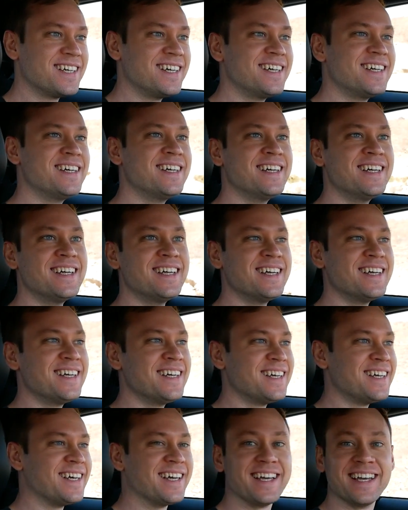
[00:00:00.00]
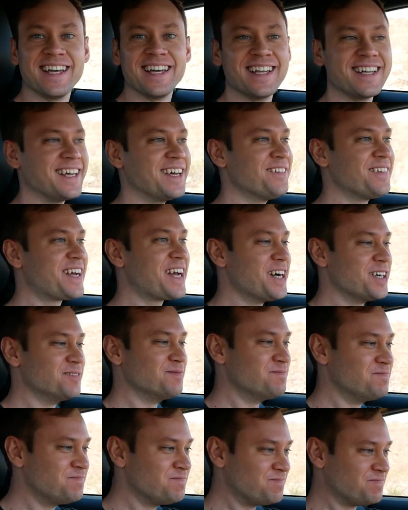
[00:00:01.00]
And here we go
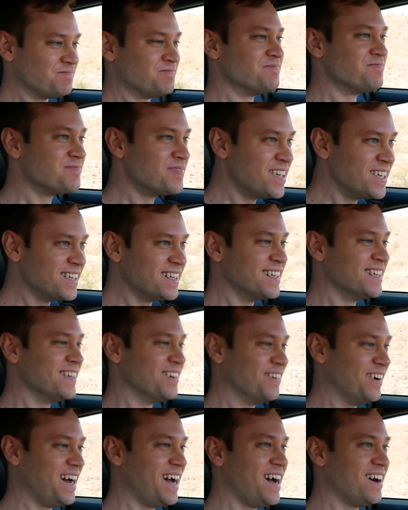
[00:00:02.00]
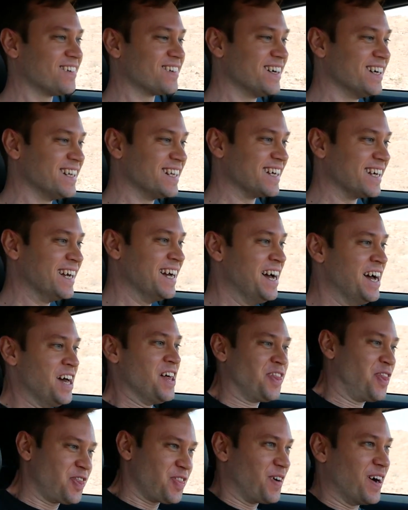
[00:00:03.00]
really
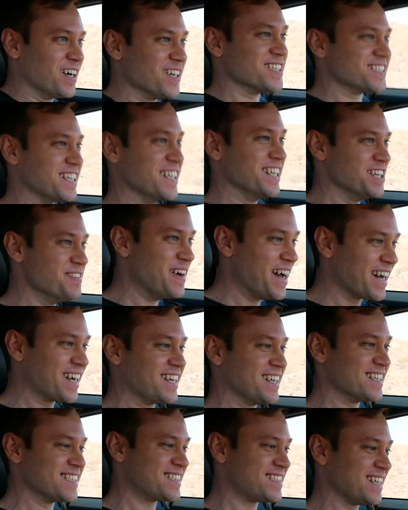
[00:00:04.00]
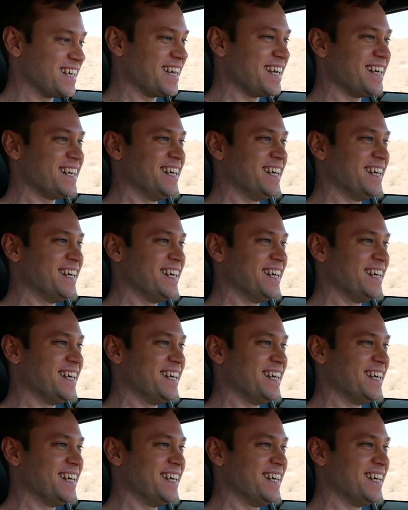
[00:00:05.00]
throws you in the back of your seat.